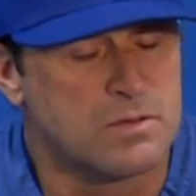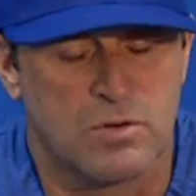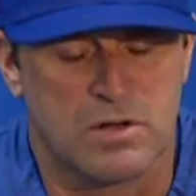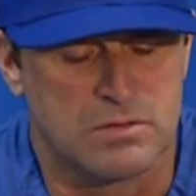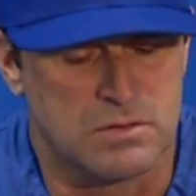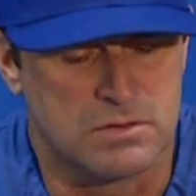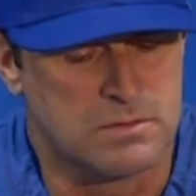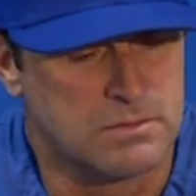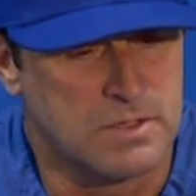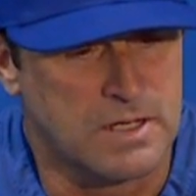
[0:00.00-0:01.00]
Suarez was
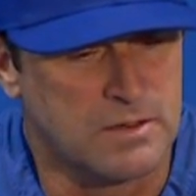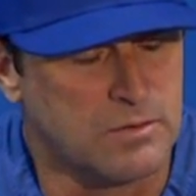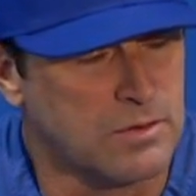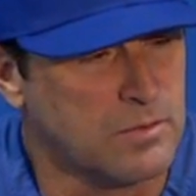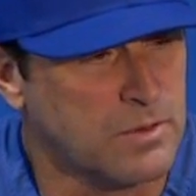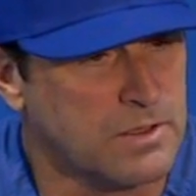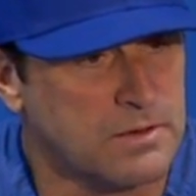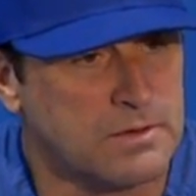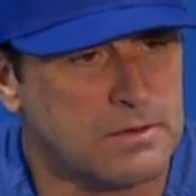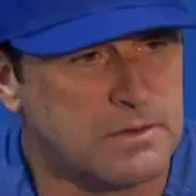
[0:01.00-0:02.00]
kind of doing what
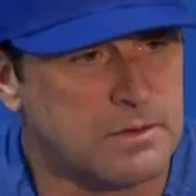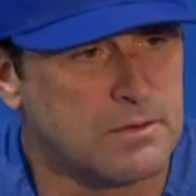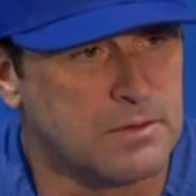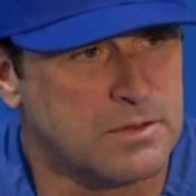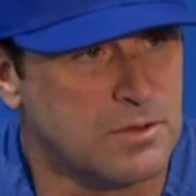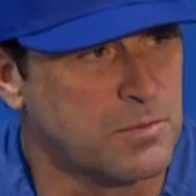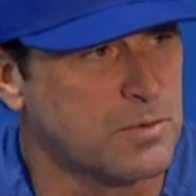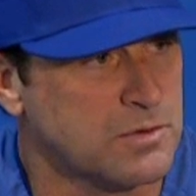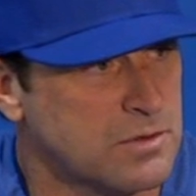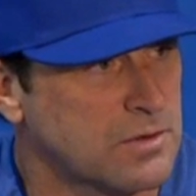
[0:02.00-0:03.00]

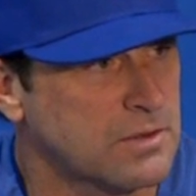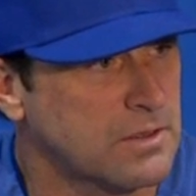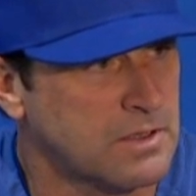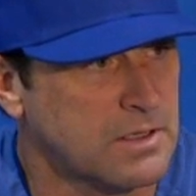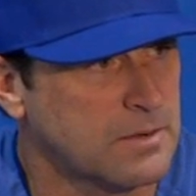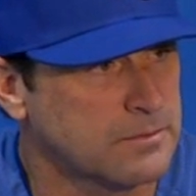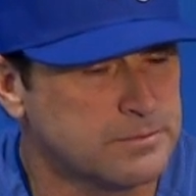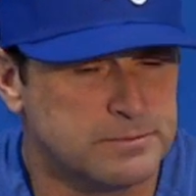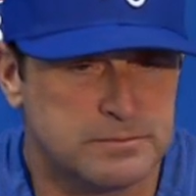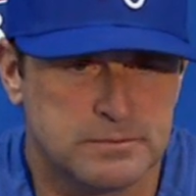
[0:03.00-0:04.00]
Zerpa was doing.
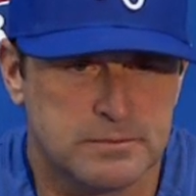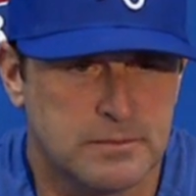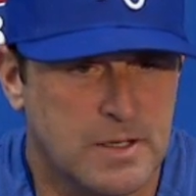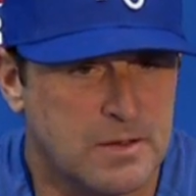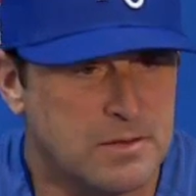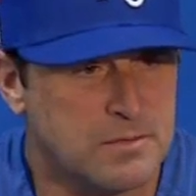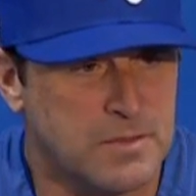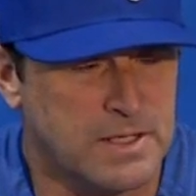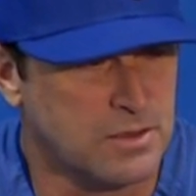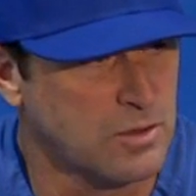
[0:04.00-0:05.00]
He's
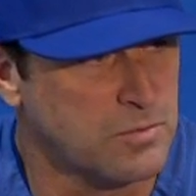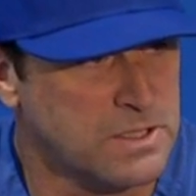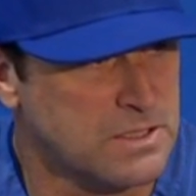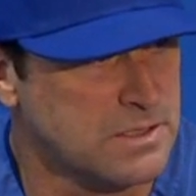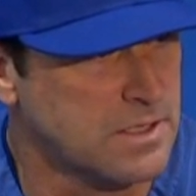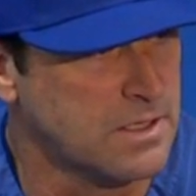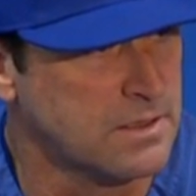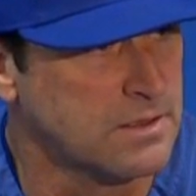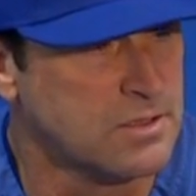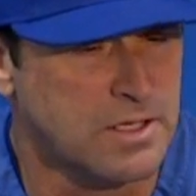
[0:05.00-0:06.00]
making good pitches
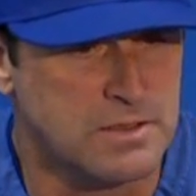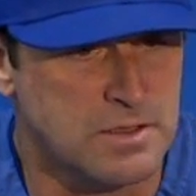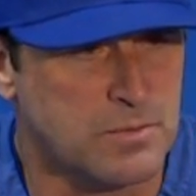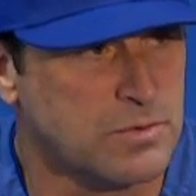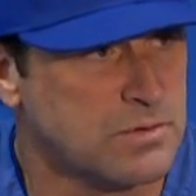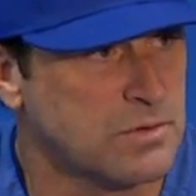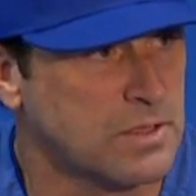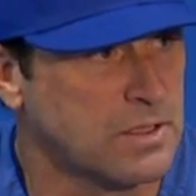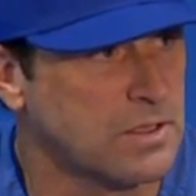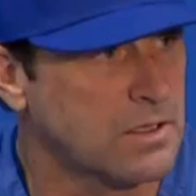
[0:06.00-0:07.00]
in. Changeup was
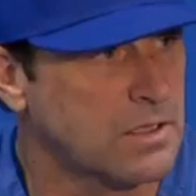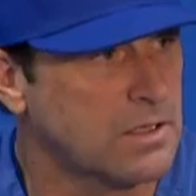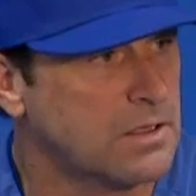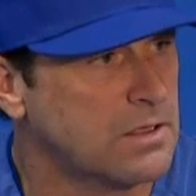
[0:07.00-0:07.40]
really good.